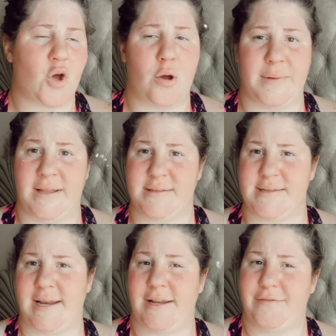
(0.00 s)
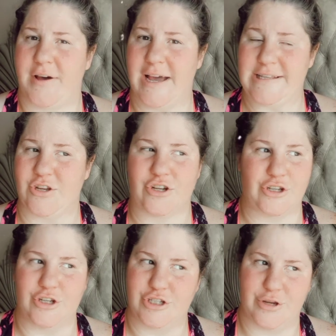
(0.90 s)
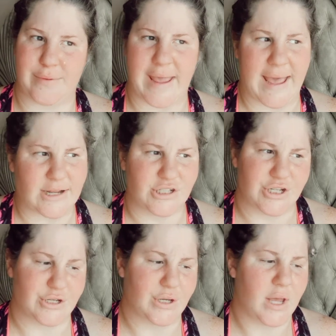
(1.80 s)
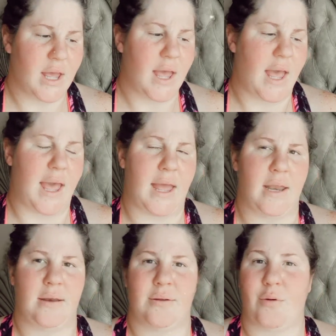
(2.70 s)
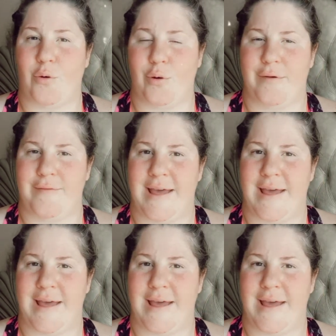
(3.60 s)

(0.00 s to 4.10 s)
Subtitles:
comments and advice on who to react to and all of